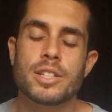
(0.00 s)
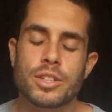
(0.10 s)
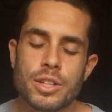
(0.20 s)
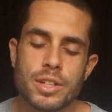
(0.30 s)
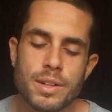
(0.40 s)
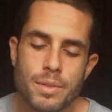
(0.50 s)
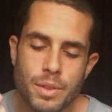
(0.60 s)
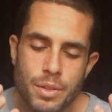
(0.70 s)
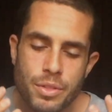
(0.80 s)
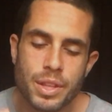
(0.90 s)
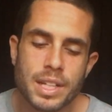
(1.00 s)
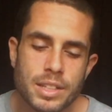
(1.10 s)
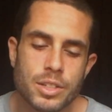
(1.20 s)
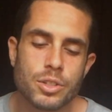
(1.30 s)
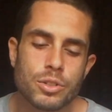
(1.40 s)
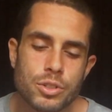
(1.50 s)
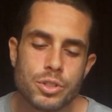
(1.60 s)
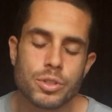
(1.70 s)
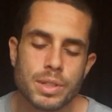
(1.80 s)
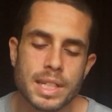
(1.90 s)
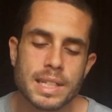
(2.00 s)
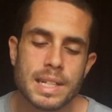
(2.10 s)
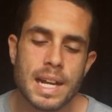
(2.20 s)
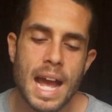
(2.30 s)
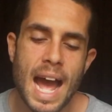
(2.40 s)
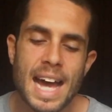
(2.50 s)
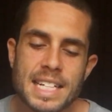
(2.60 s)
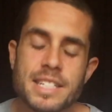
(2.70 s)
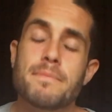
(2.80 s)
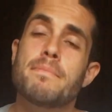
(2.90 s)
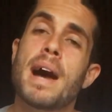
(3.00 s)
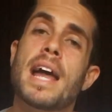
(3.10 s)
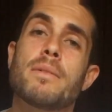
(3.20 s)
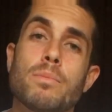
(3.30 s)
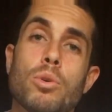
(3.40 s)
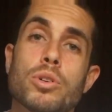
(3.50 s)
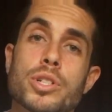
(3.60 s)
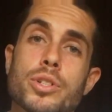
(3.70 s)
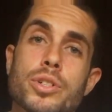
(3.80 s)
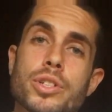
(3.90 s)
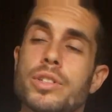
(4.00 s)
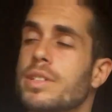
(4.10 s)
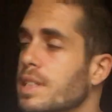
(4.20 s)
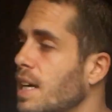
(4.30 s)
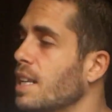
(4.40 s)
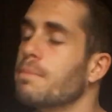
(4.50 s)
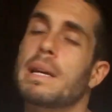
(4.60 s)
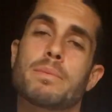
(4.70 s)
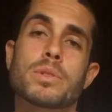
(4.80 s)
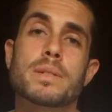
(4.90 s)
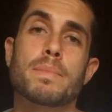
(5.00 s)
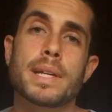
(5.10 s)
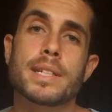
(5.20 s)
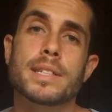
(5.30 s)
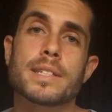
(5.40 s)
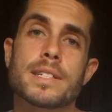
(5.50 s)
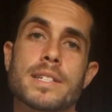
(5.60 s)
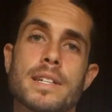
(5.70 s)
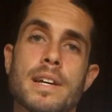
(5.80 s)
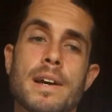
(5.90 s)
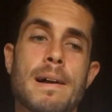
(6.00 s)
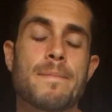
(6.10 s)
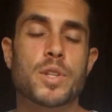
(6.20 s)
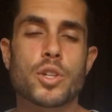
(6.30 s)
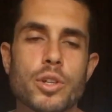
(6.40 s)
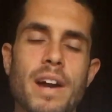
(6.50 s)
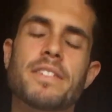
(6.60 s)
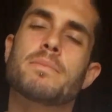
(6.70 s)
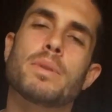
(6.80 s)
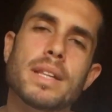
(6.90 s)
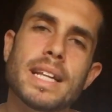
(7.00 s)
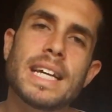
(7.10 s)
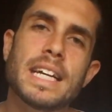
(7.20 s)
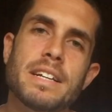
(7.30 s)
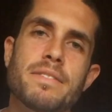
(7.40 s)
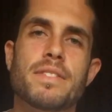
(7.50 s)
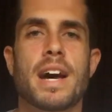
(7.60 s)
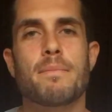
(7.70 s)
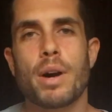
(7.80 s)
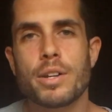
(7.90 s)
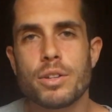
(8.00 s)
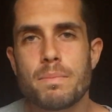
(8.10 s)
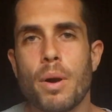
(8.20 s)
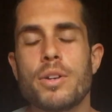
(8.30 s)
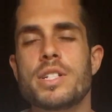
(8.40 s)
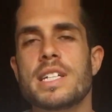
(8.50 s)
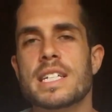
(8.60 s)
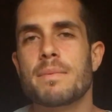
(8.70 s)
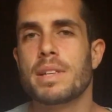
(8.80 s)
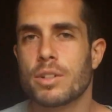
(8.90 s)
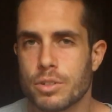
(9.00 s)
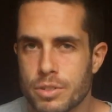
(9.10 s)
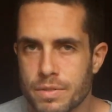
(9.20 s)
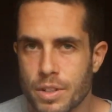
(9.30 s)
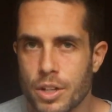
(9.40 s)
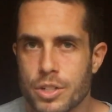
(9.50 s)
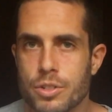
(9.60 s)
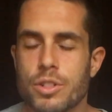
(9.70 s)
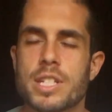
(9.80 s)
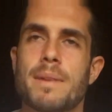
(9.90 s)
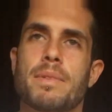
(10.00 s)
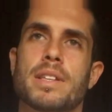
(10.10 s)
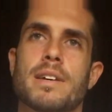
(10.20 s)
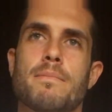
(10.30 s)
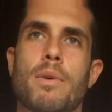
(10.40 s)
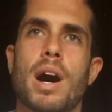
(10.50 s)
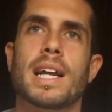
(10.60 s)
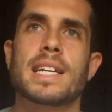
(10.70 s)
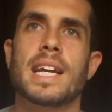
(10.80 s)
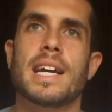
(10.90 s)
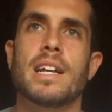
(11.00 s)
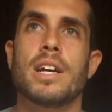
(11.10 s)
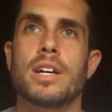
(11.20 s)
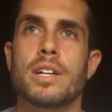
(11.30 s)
The thing that you're doing has to matter more to you than other people's opinions. So you have to believe that by you posting something controversial or something that might get